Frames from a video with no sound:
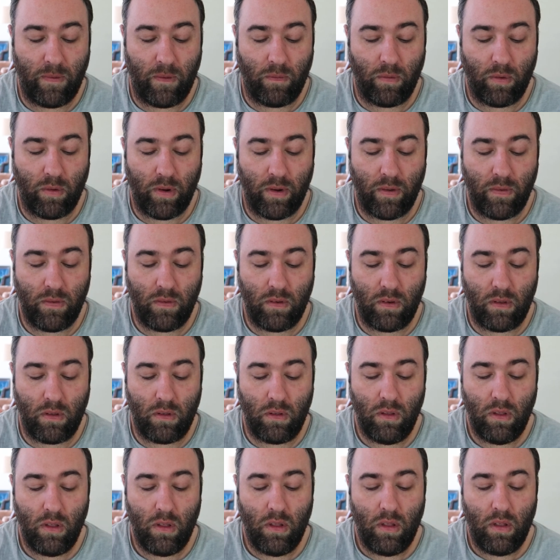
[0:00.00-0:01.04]
silver
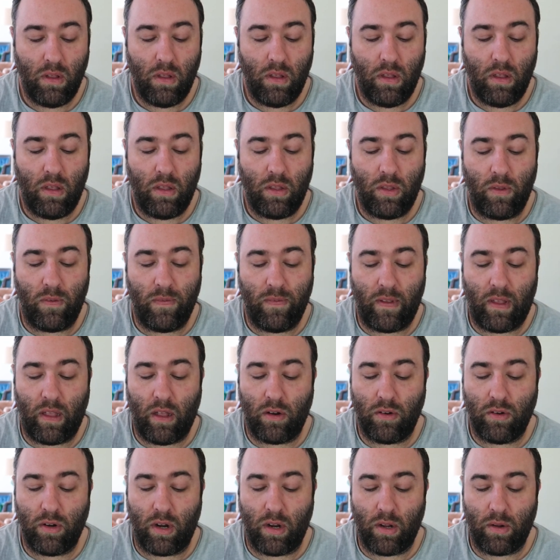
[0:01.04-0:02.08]
crystal, using
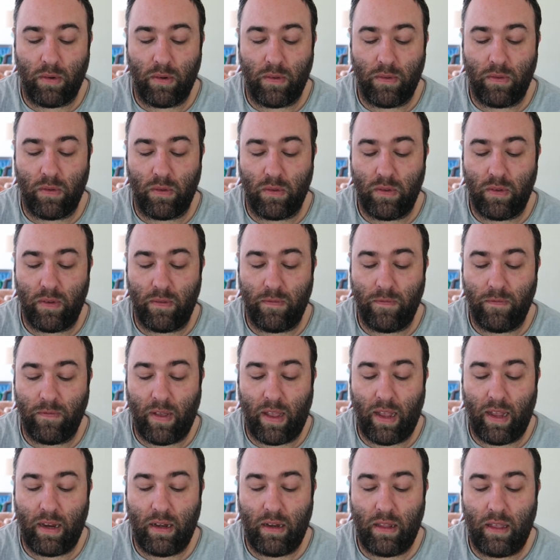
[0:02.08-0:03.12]
a dark crystal to
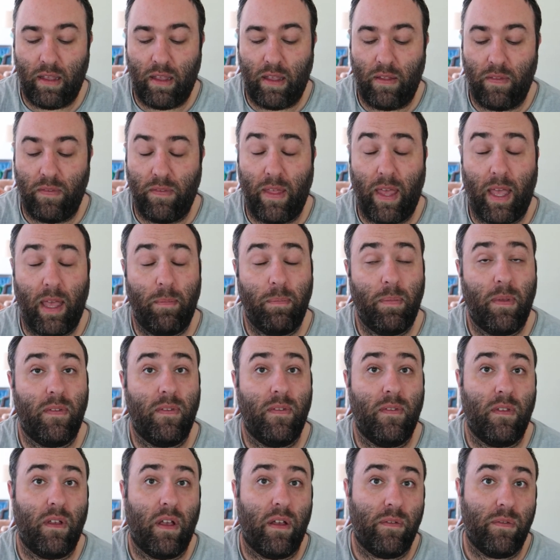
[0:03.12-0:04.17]
find it, and that
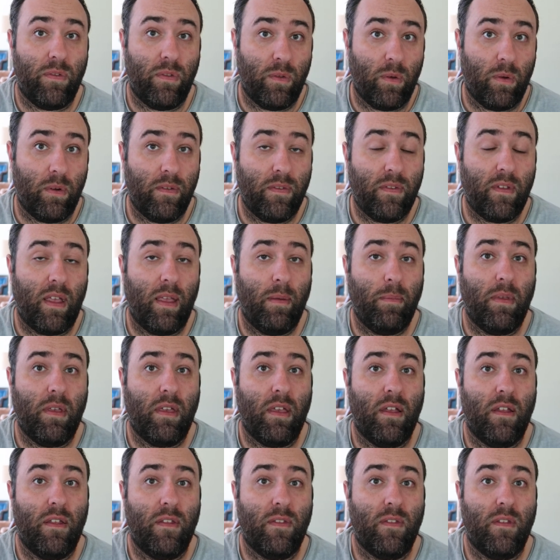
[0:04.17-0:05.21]
pisses off Zomzai
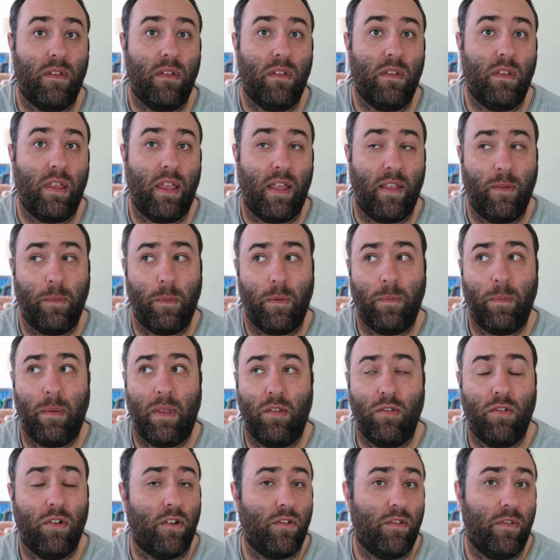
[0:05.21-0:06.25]
because he's supposed to be
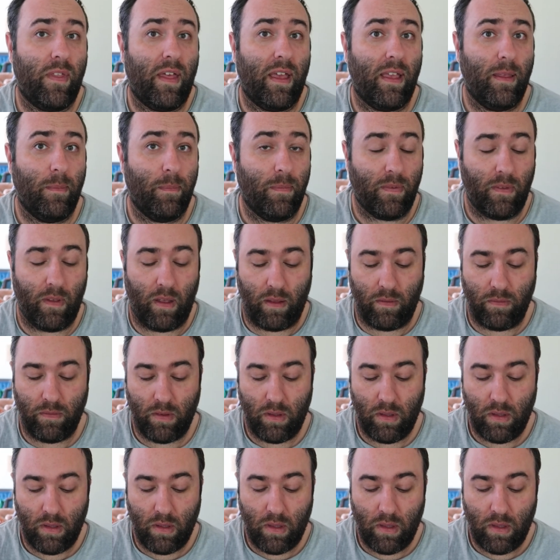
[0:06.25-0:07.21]
in charge of that himself.